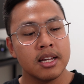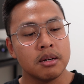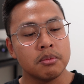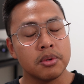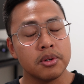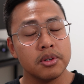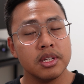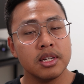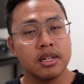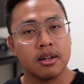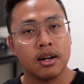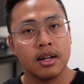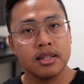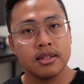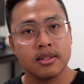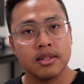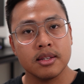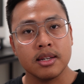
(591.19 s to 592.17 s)
morning,
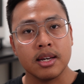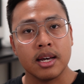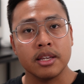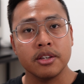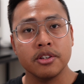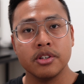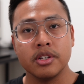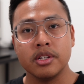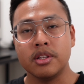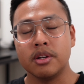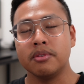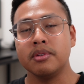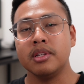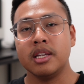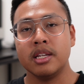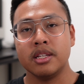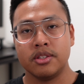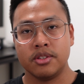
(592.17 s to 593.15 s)
honestly, I usually
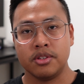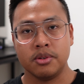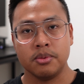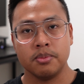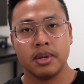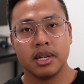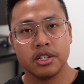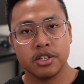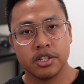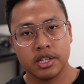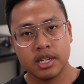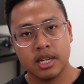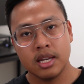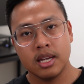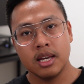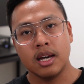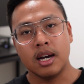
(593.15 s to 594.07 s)
don't eat too much.